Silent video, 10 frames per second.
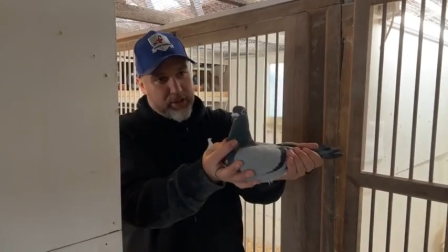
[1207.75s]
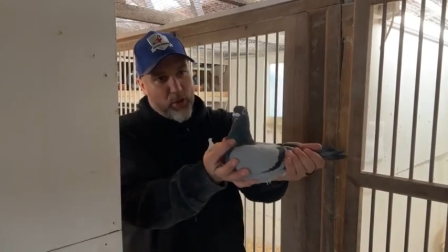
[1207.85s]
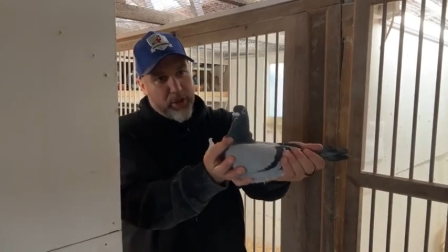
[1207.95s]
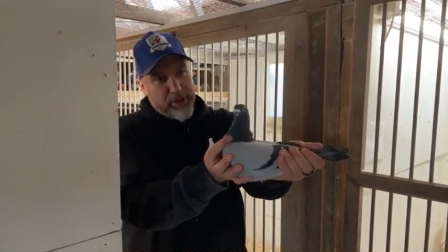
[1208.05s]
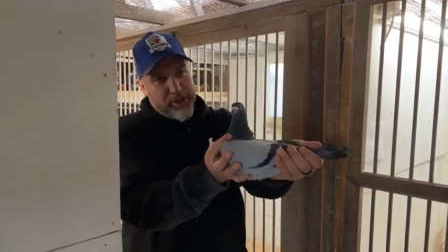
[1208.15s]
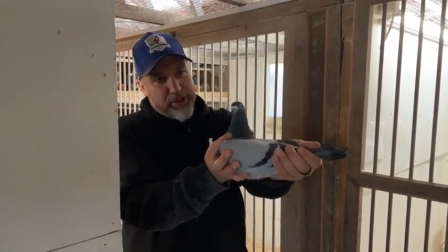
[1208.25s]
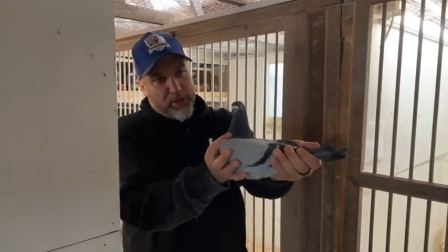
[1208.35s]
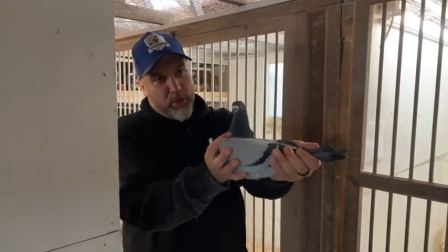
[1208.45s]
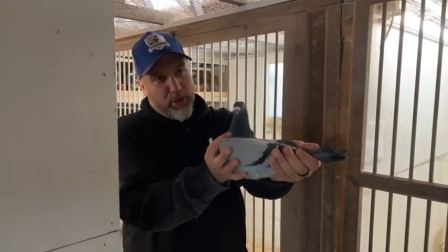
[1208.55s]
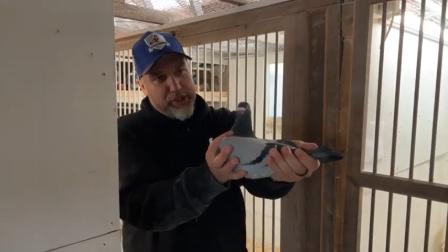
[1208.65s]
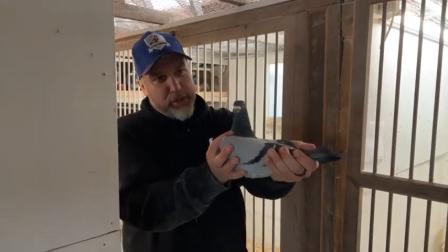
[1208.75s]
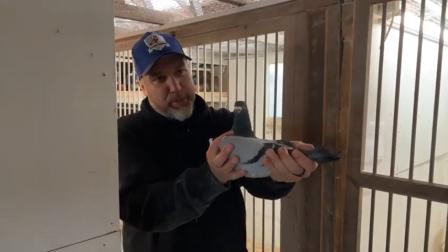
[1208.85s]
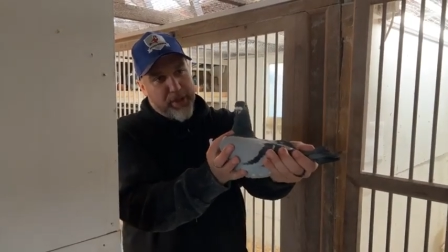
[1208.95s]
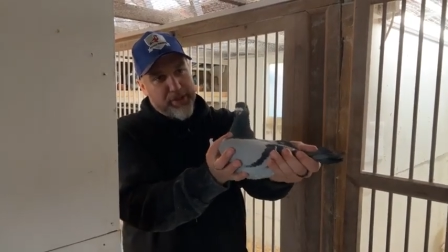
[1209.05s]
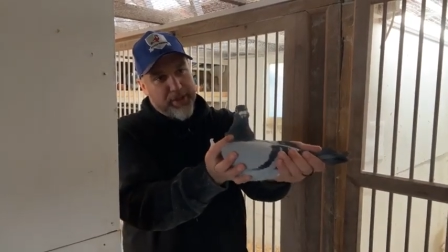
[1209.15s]
Gorgeous, gorgeous
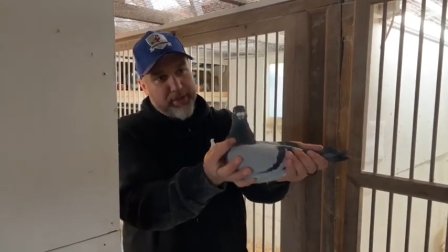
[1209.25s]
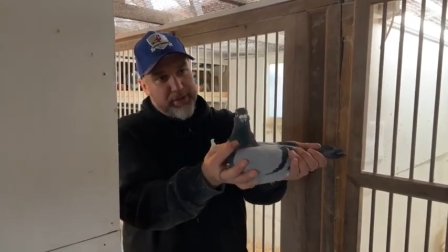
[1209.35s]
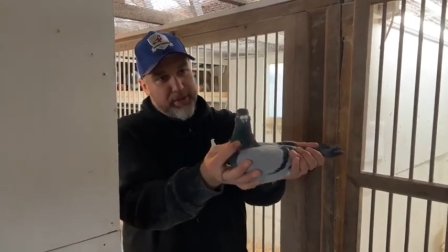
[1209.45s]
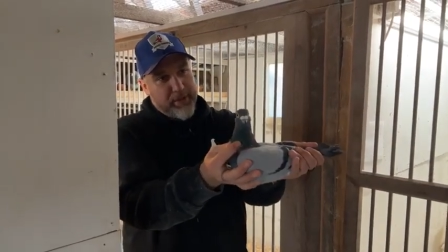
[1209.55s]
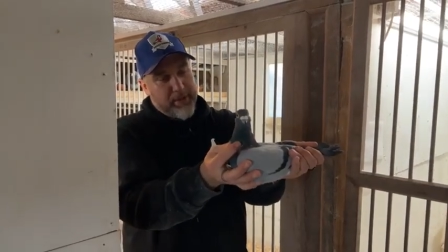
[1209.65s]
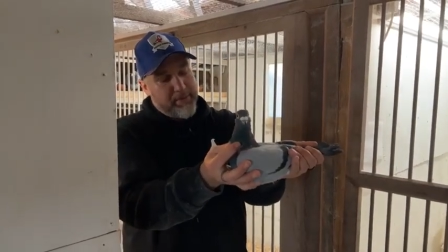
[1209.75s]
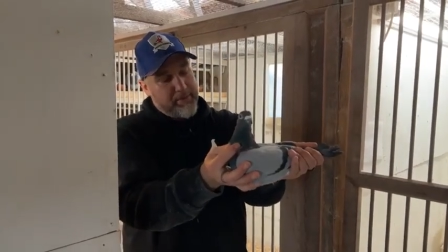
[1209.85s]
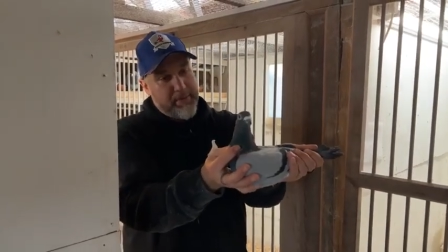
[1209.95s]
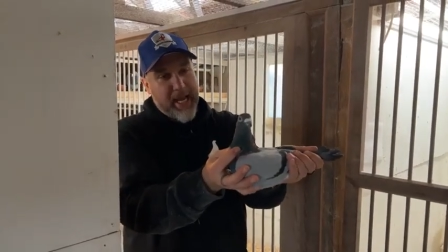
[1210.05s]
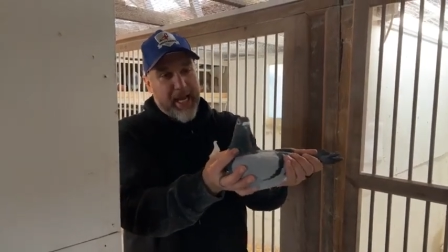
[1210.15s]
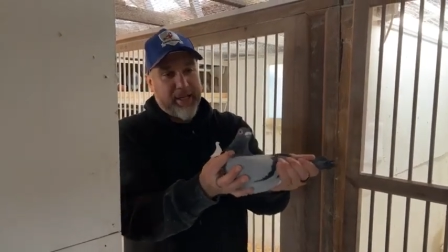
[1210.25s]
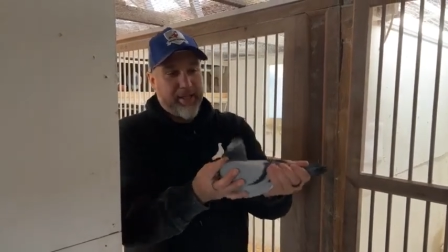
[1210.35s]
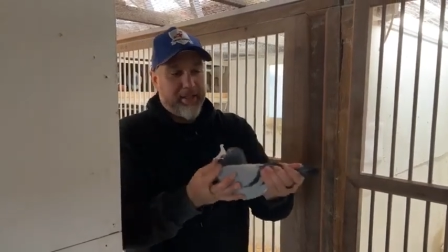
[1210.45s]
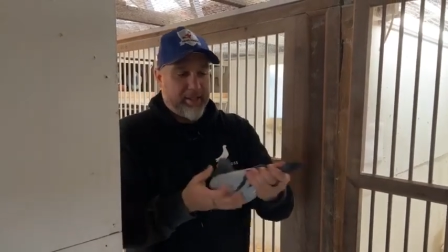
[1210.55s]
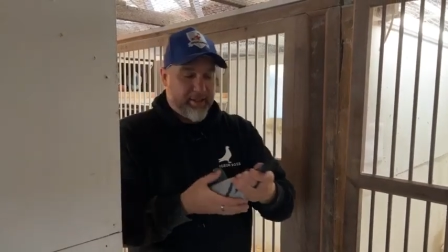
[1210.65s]
pigeon.
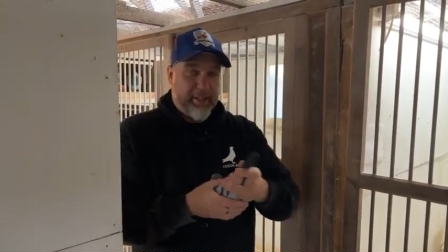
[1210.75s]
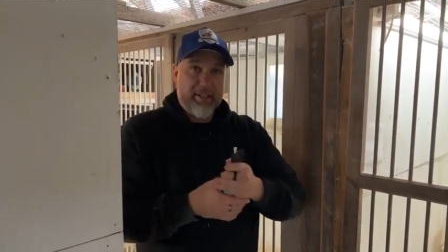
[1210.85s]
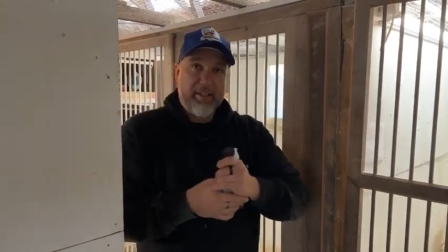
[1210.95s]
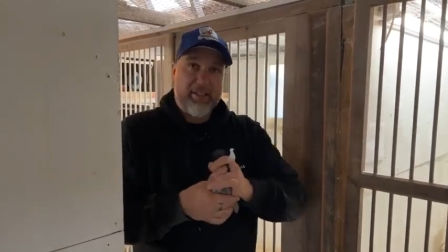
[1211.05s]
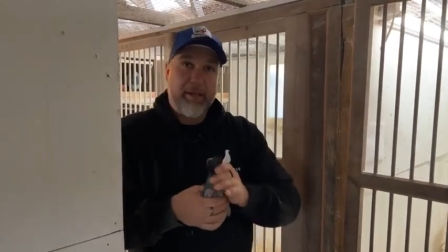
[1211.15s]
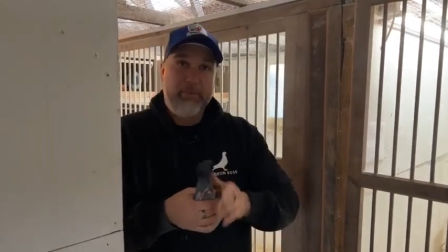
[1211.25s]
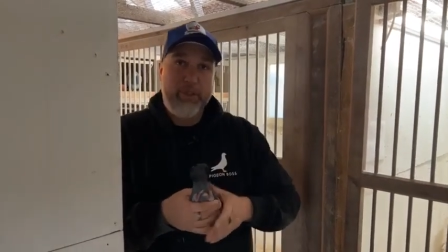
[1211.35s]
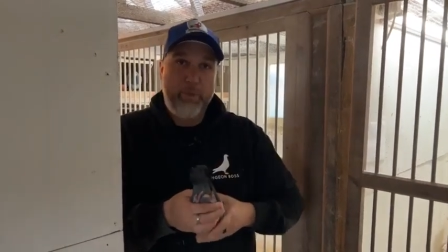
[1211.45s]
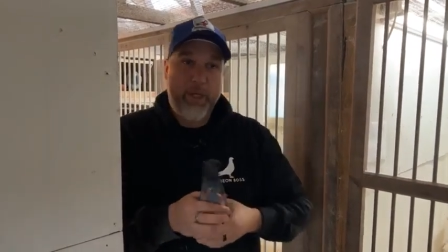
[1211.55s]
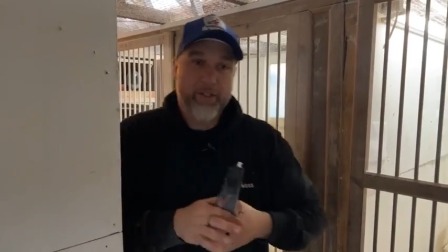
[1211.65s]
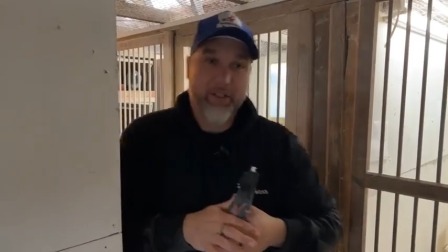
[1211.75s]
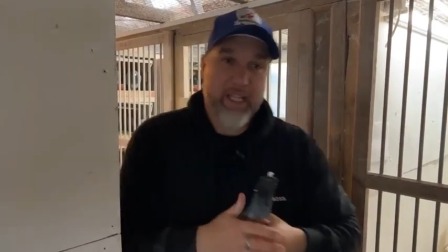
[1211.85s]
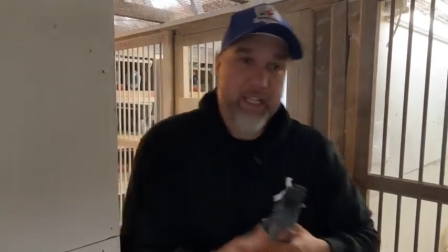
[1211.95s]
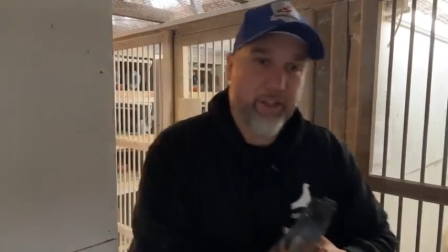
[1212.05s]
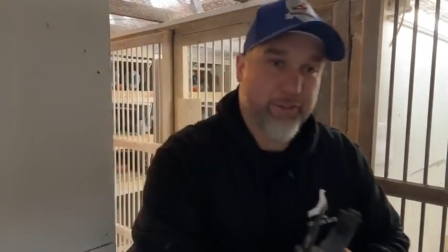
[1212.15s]
Man this is something special.
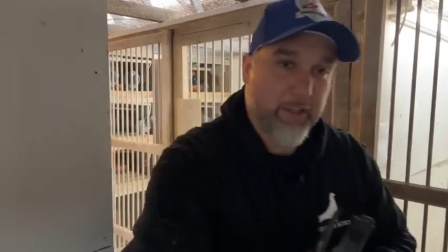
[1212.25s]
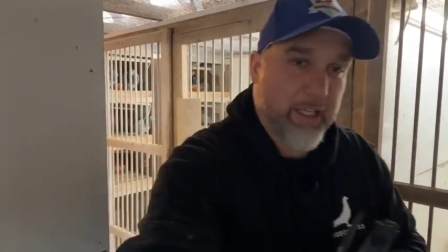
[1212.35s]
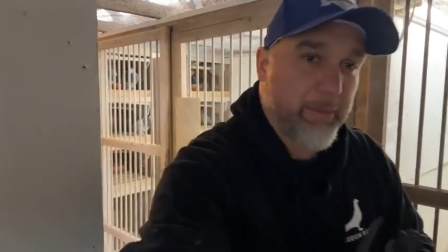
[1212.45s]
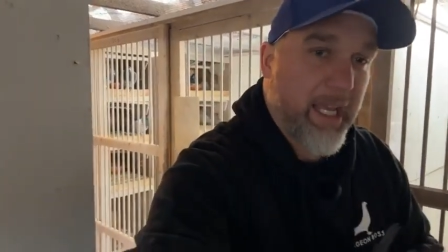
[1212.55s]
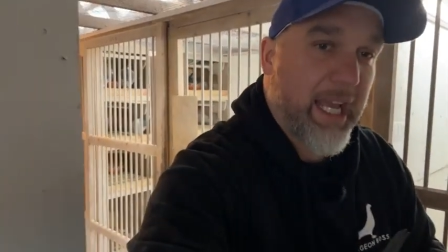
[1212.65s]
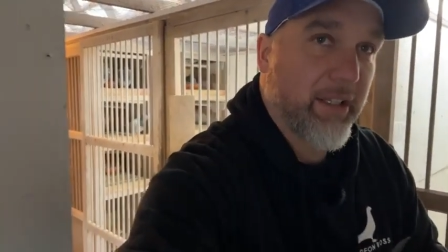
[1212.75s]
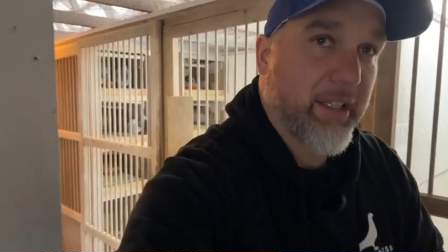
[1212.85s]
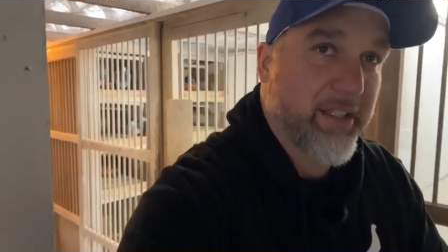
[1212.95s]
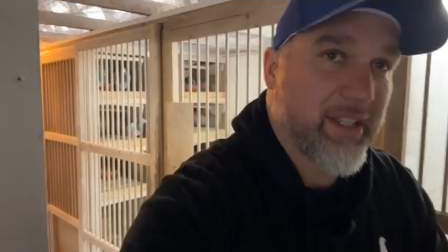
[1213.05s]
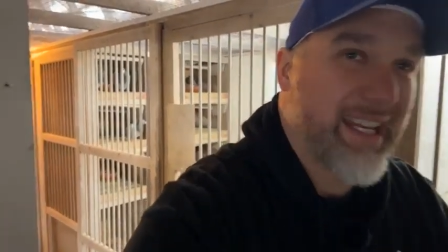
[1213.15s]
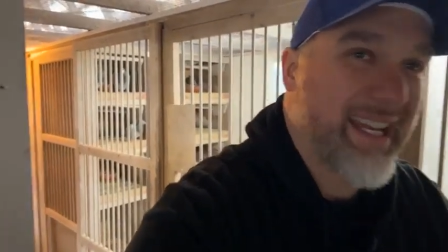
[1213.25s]
Thank you for letting me handle this.